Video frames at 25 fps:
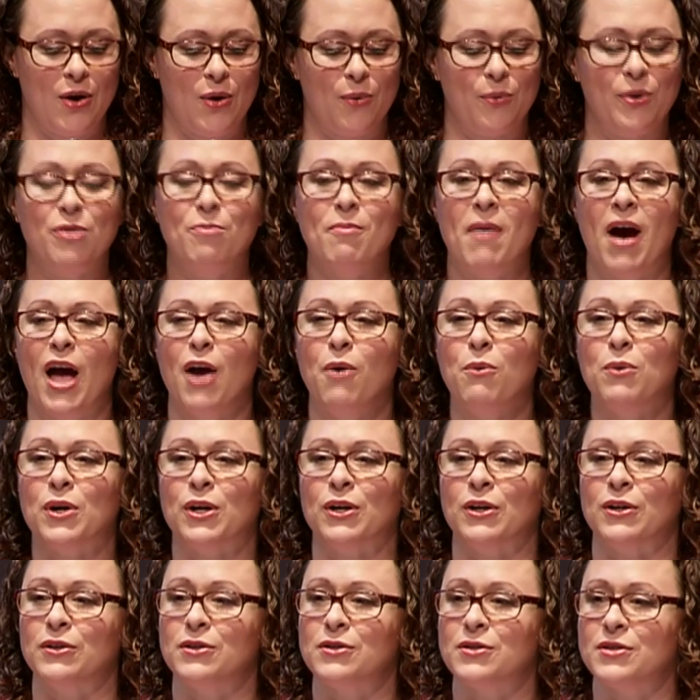With my
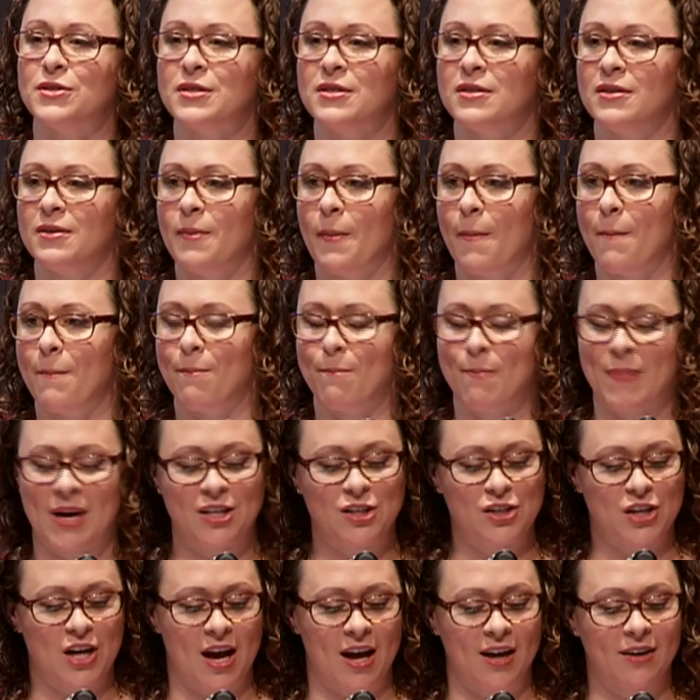words, my
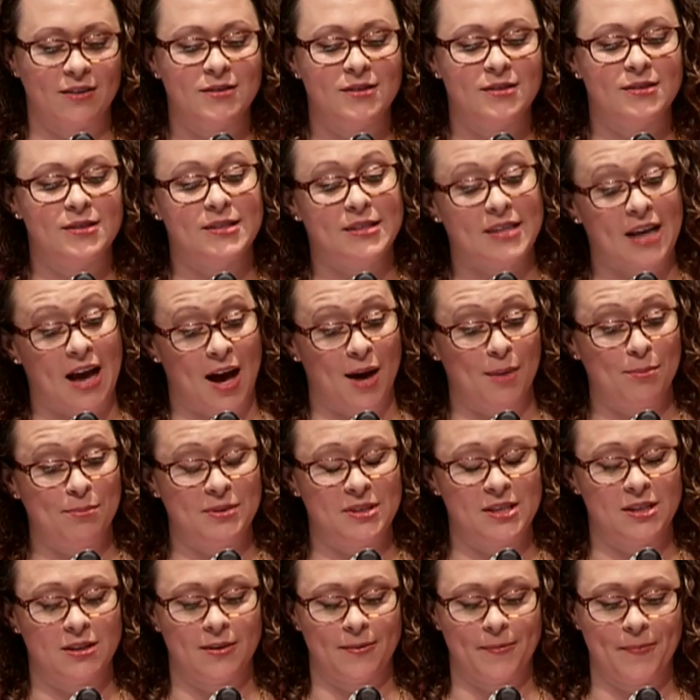child
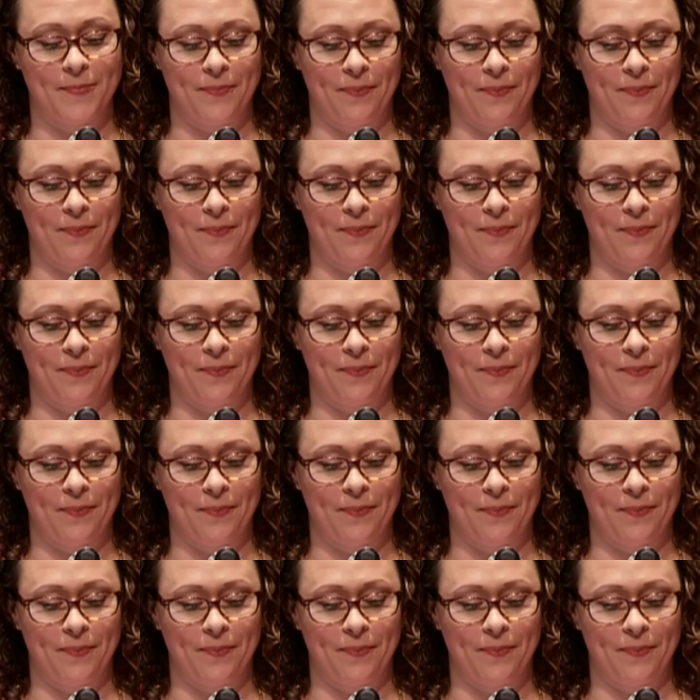stopped,